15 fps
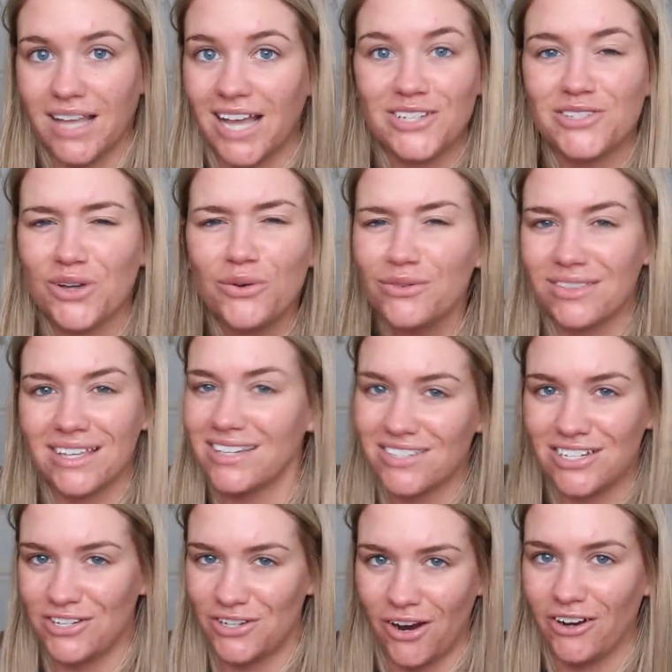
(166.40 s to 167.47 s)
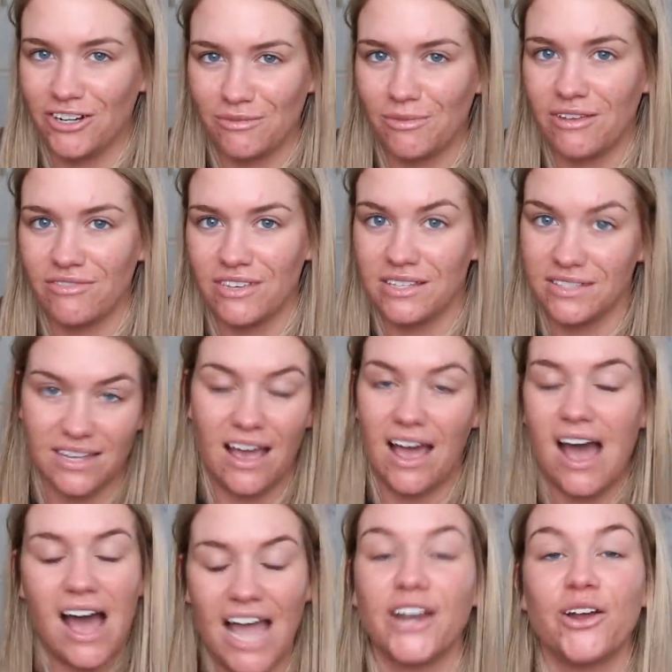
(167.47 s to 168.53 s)
I don't think she charged my
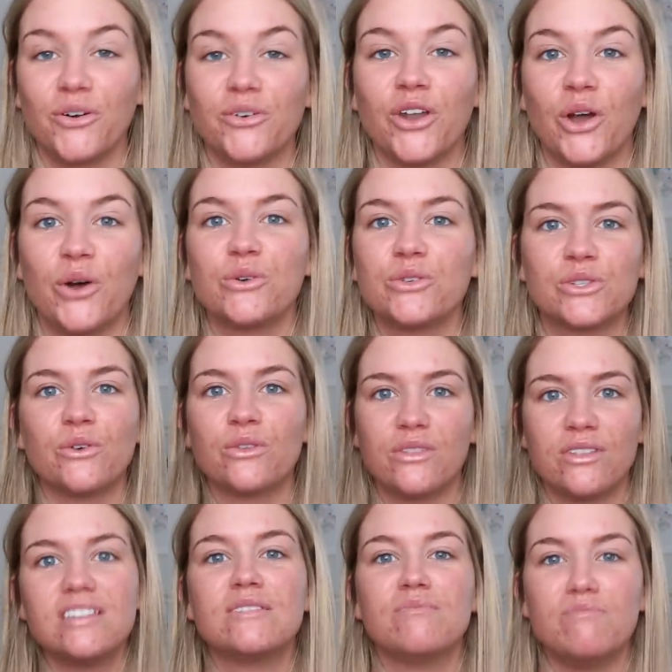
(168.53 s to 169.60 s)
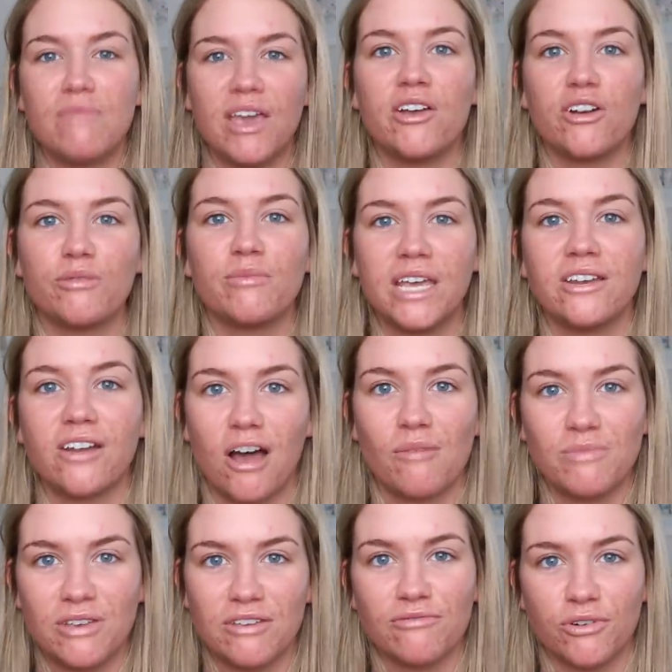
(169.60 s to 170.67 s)
Visa. I don't know, so this may or may
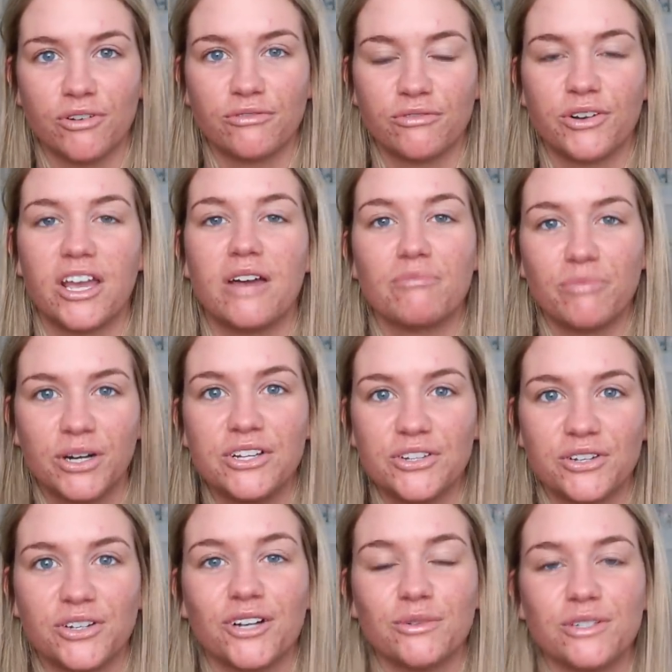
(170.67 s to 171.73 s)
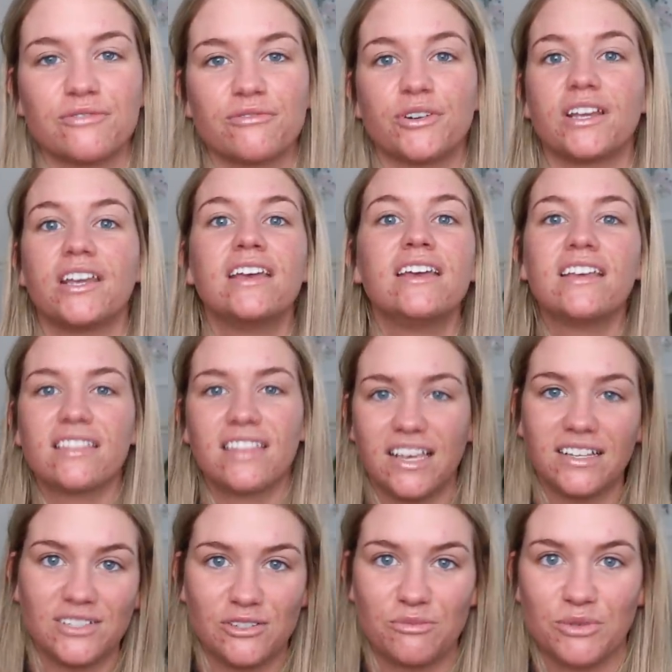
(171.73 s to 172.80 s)
not be for free. I'm pretty sure it was free.
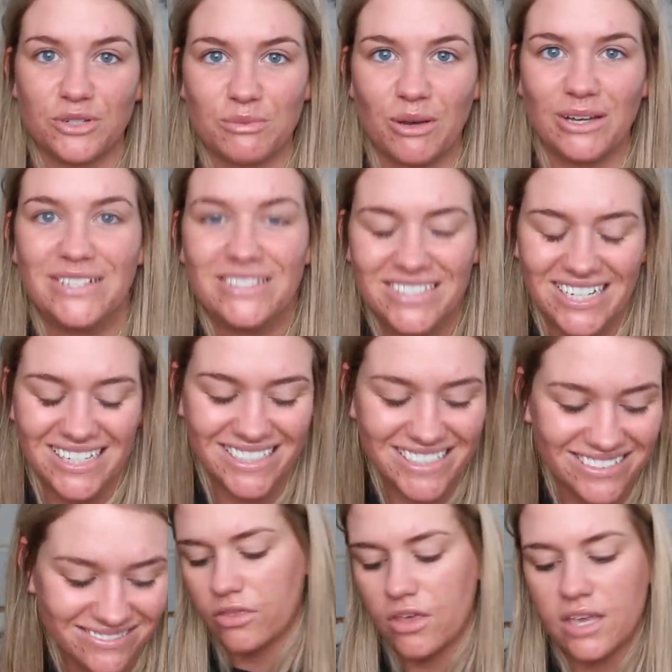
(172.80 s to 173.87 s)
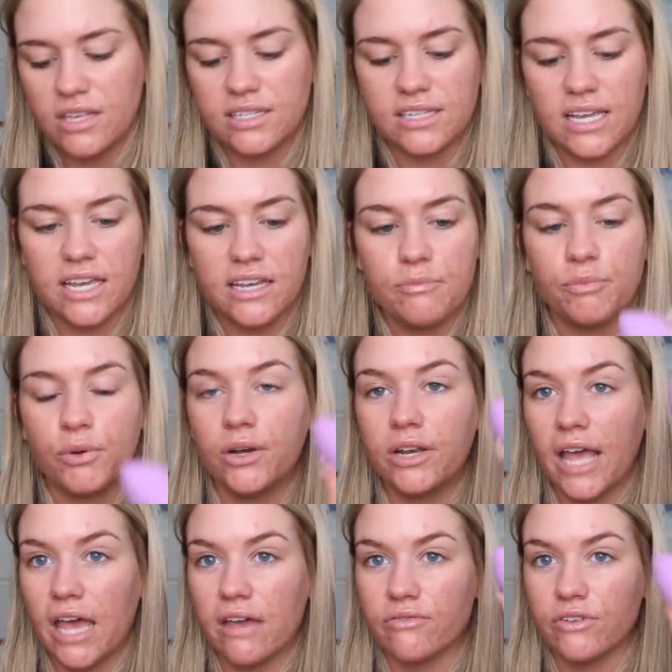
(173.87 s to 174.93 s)
Thanks, Super Sponge. They say to put
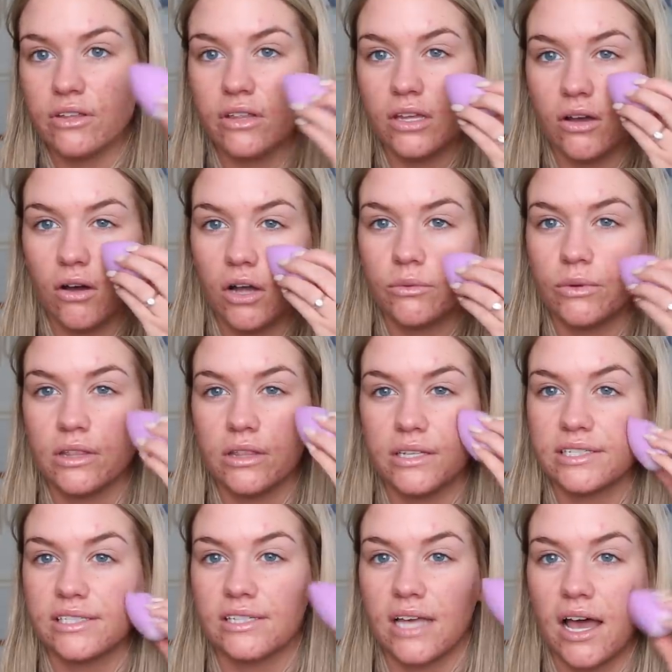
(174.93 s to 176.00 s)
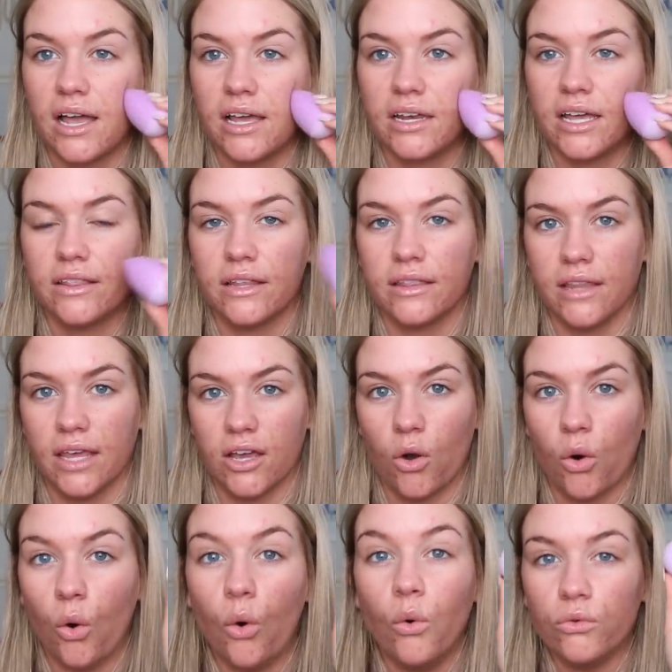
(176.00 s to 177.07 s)
everything on with this side and then like
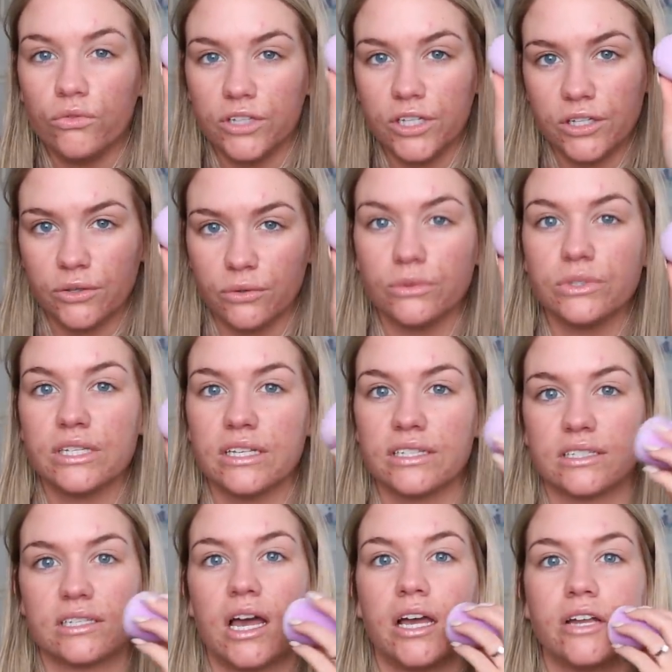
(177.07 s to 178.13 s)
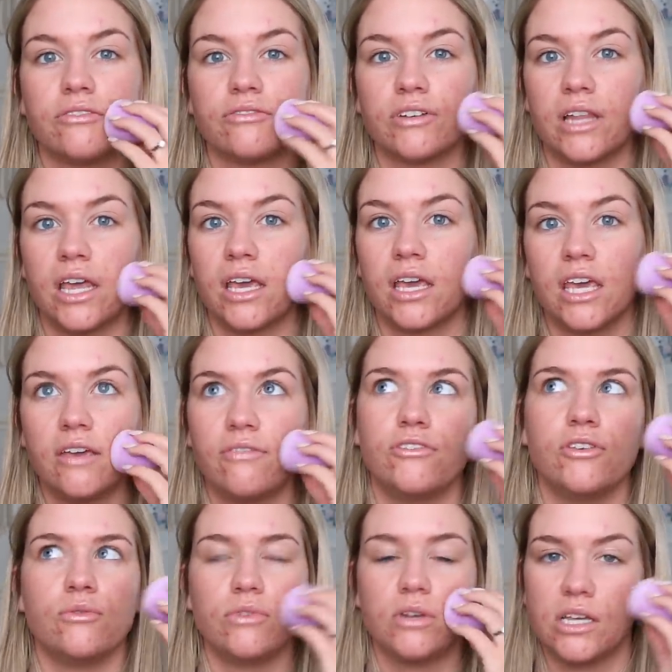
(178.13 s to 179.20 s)
only use this side for like if
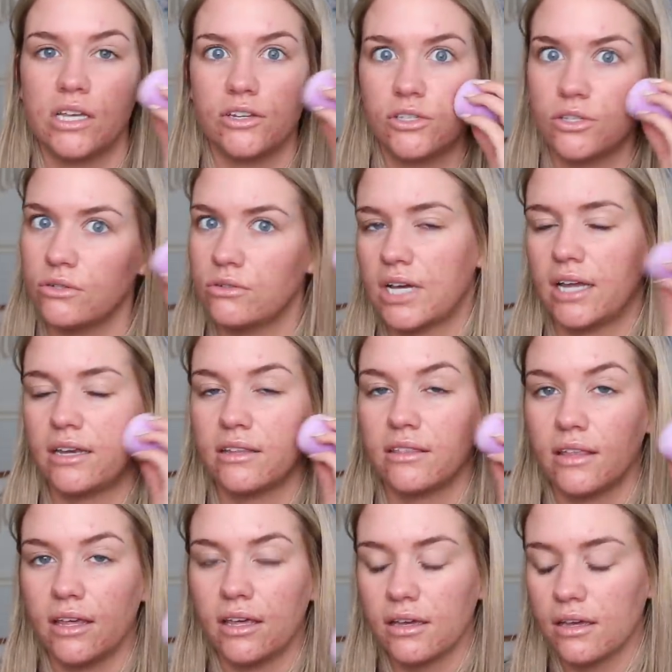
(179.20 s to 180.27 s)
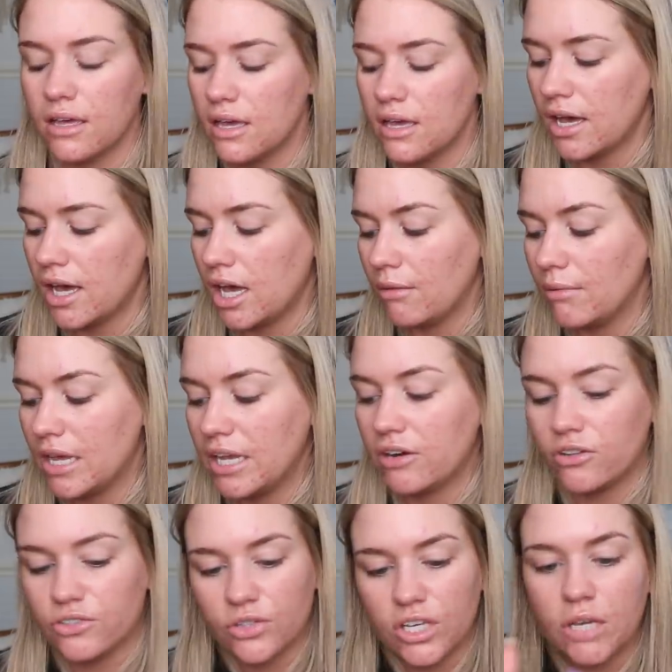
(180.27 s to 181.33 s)
you need to kind of thing. And
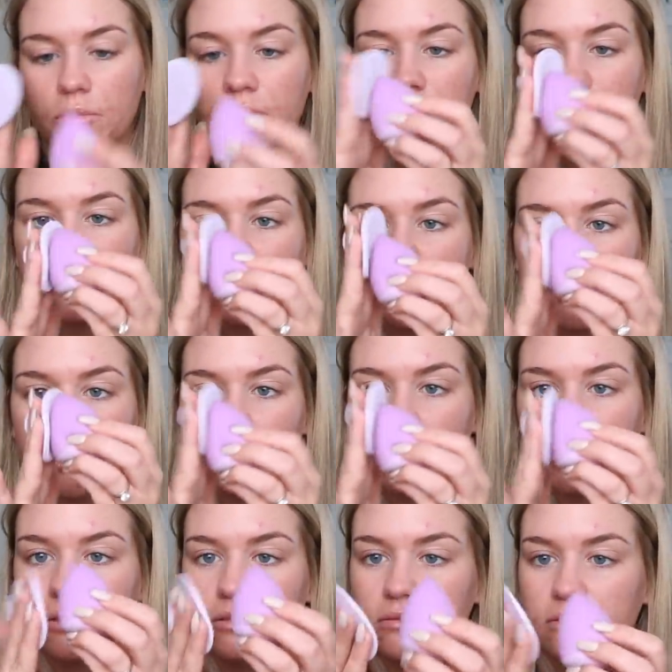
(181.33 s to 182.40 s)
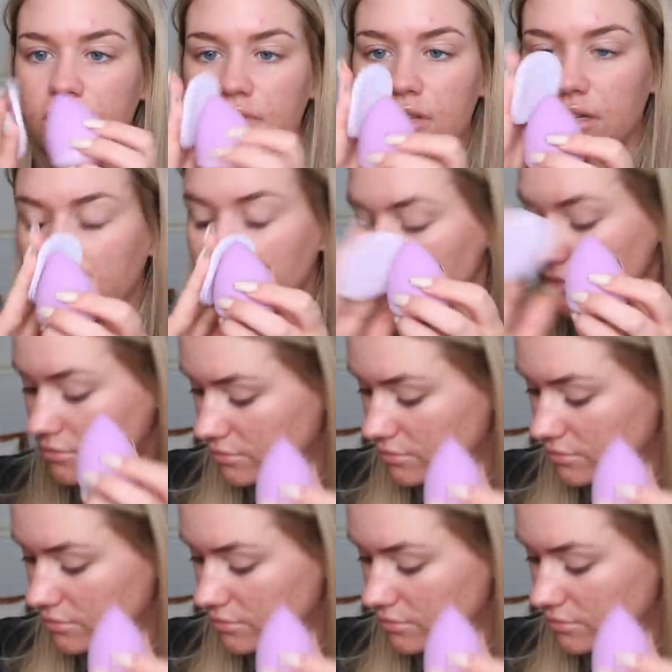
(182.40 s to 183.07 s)
it also came with a little scrubby thing.